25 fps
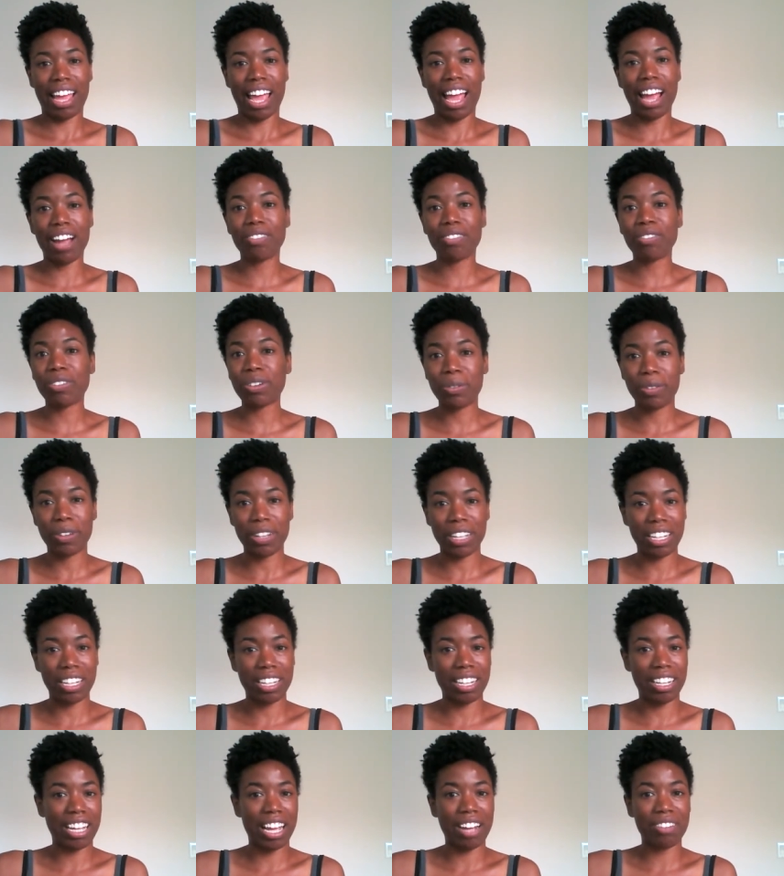
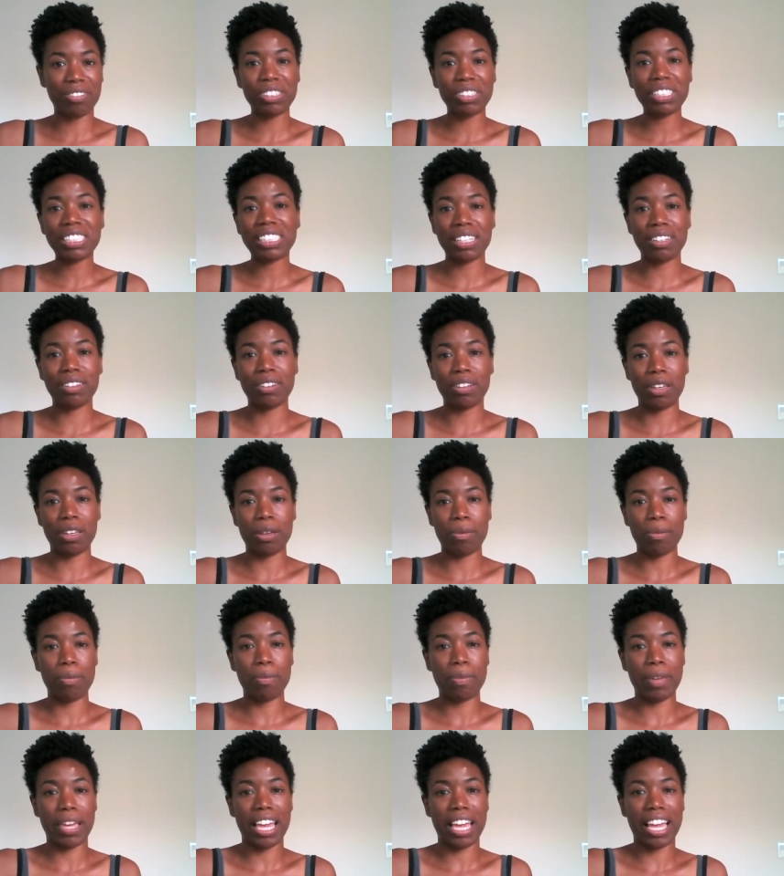Everyone, every single
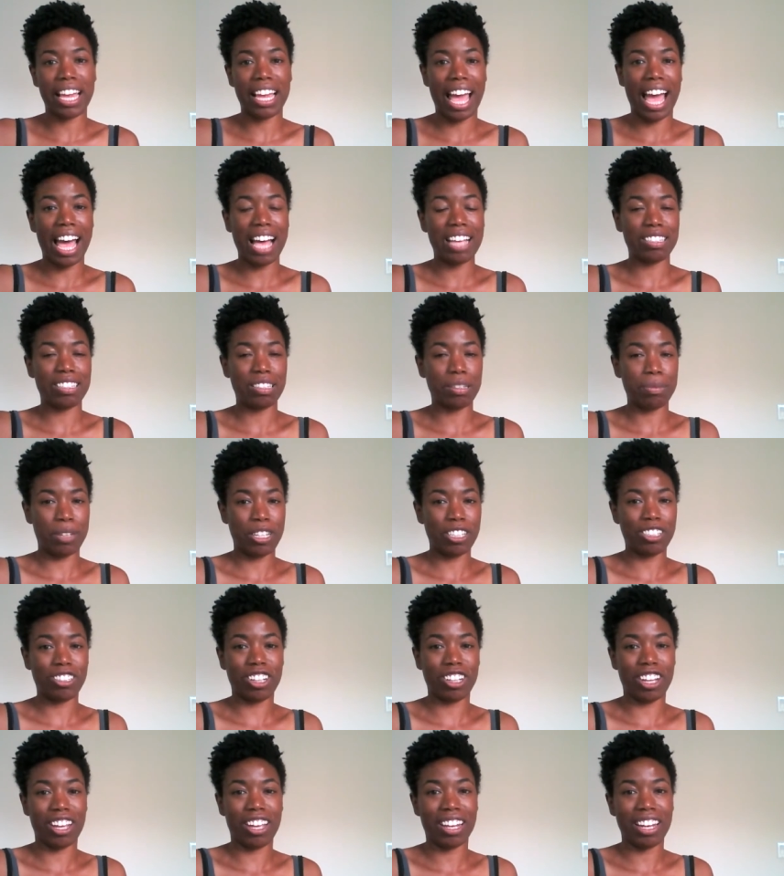human being has a
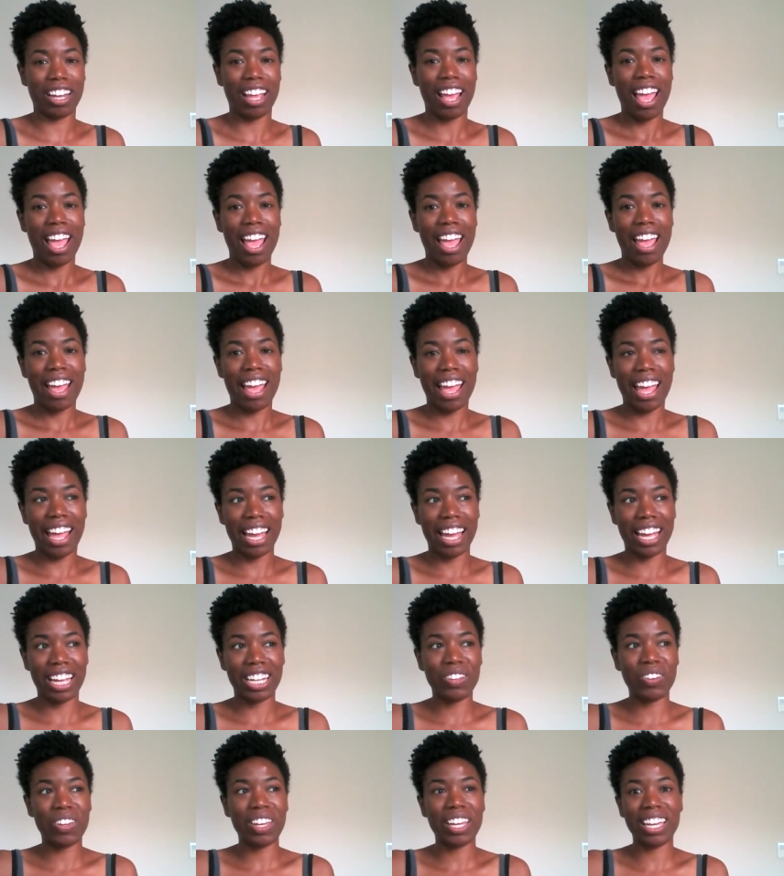mission,
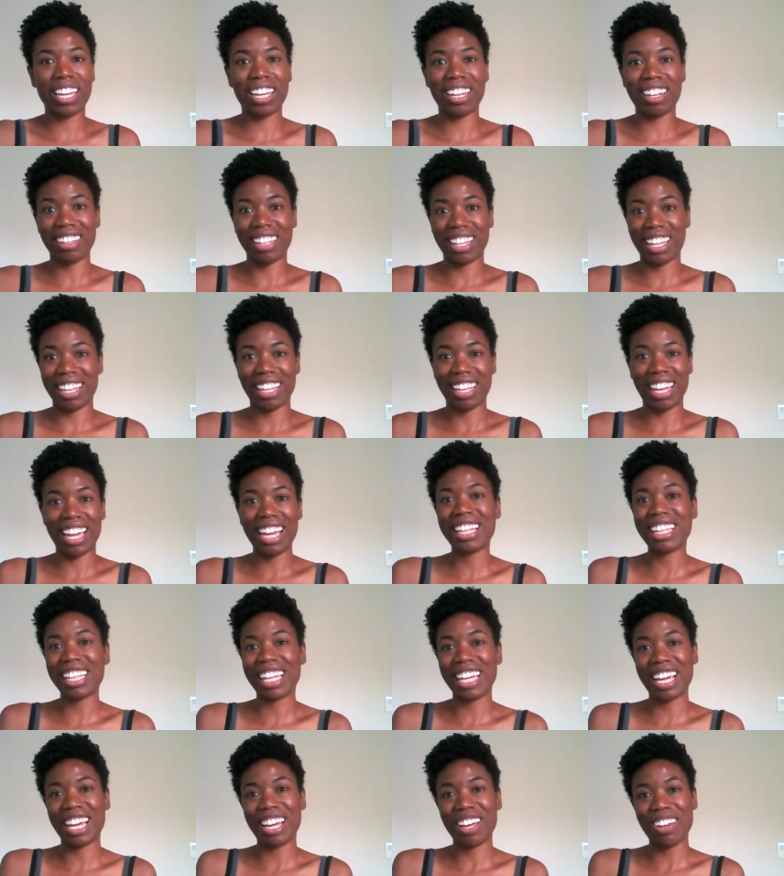and you can get an
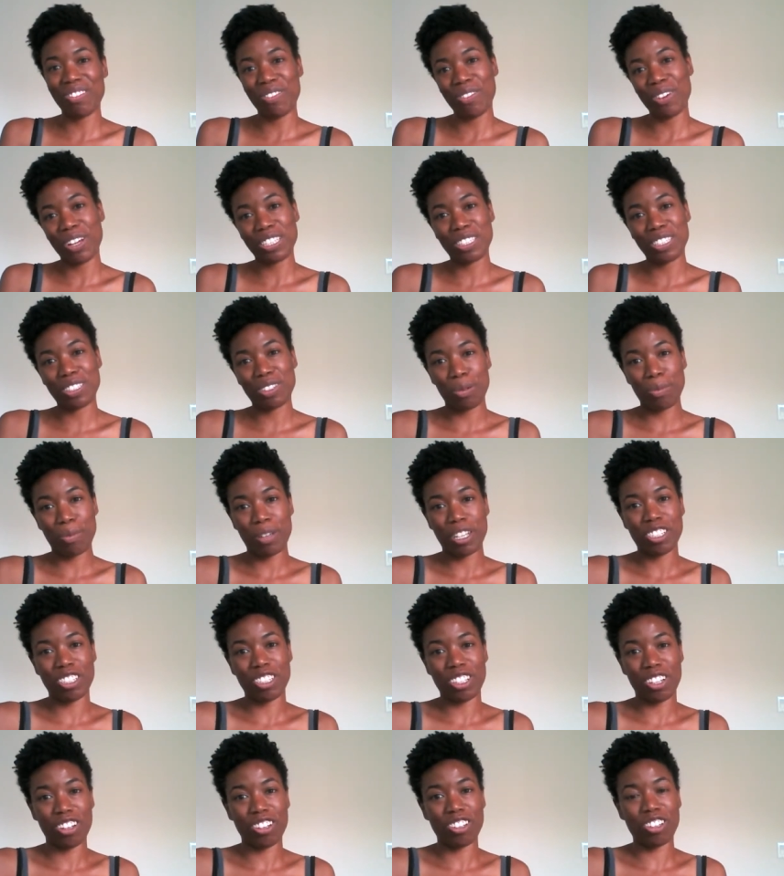inkling of what's your
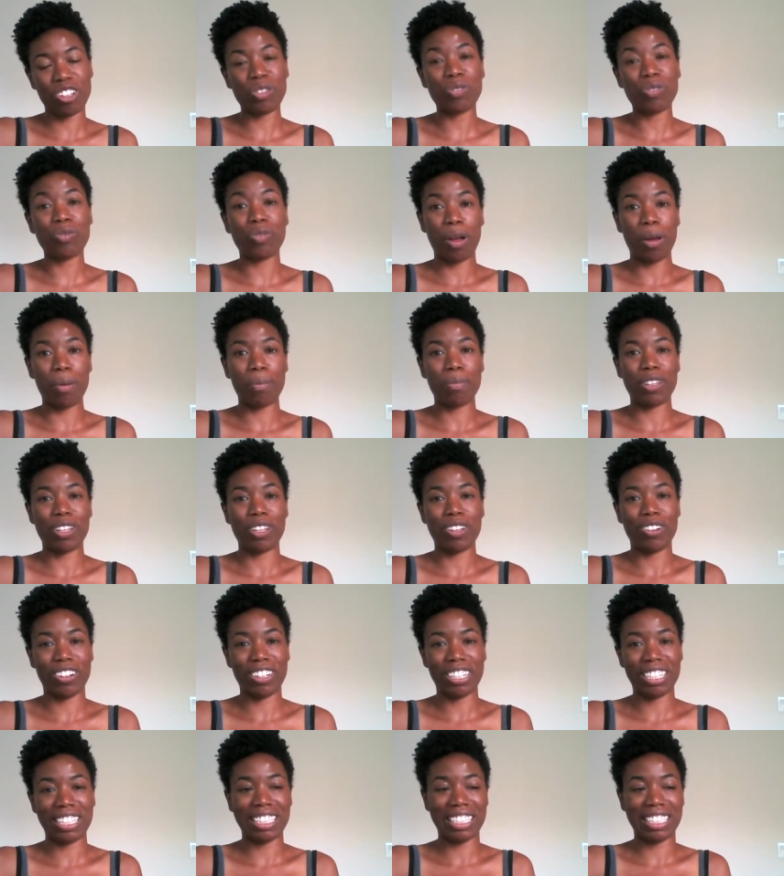mission just from
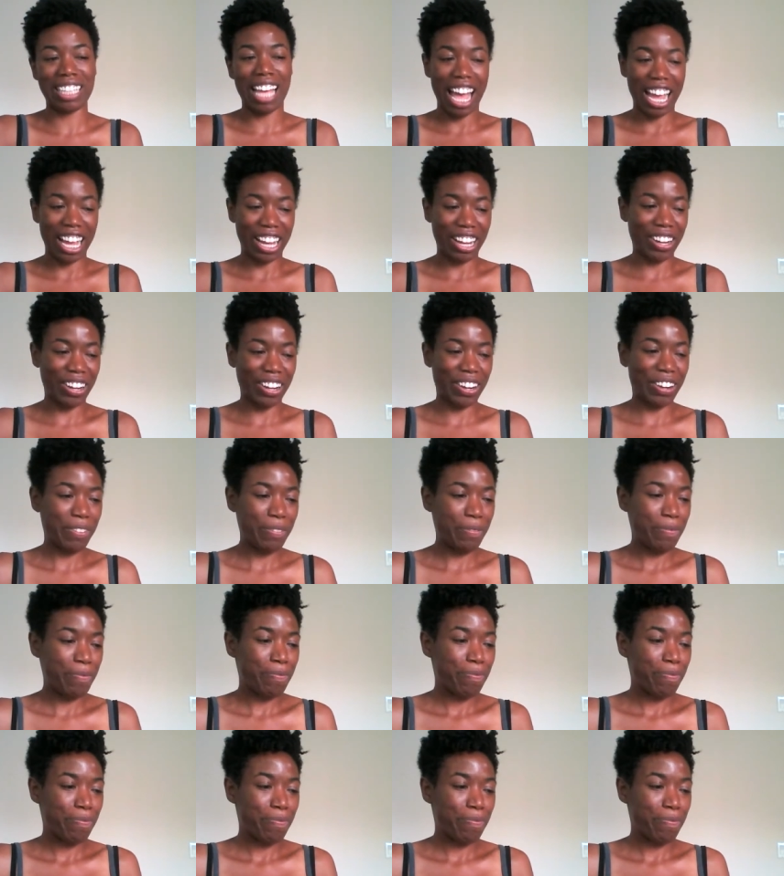your desire.